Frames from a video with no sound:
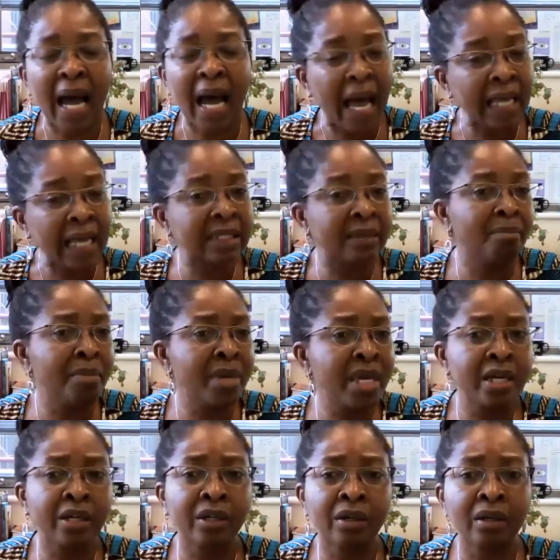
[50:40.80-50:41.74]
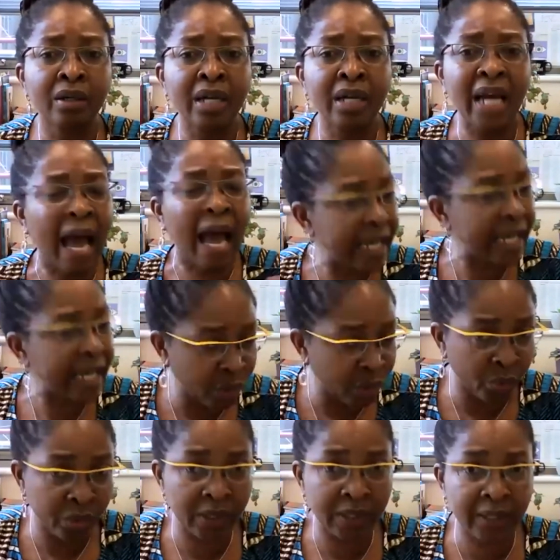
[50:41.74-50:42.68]
as mere
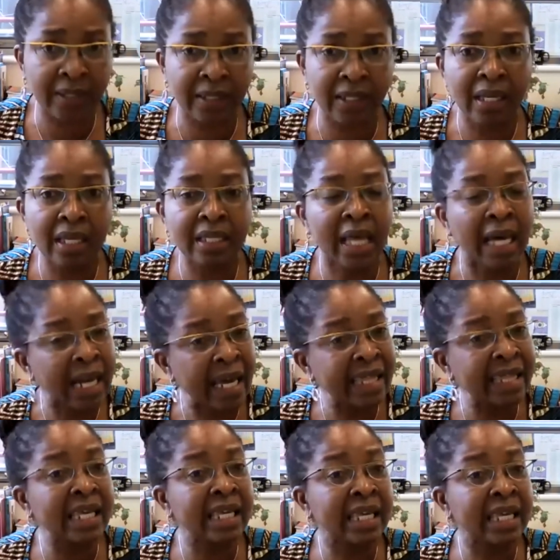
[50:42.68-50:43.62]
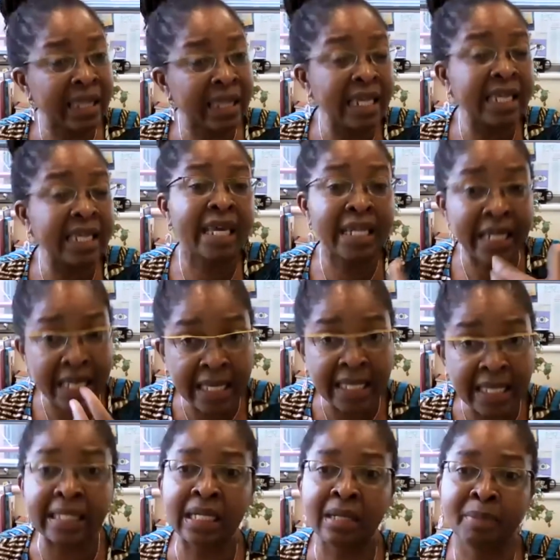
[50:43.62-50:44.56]
anecdotes that I think then can
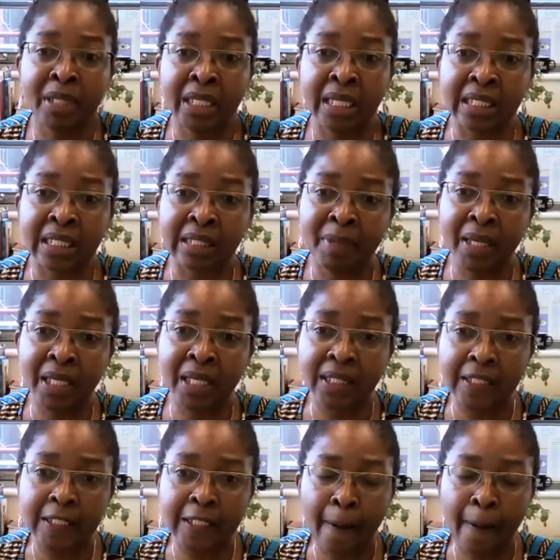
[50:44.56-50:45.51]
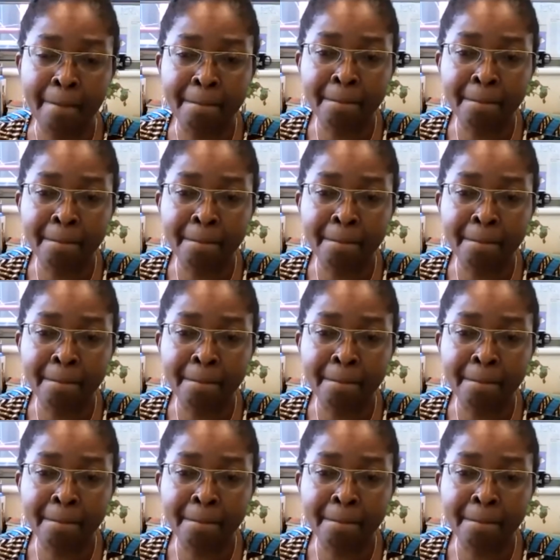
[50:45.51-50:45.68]
easily be dismissed.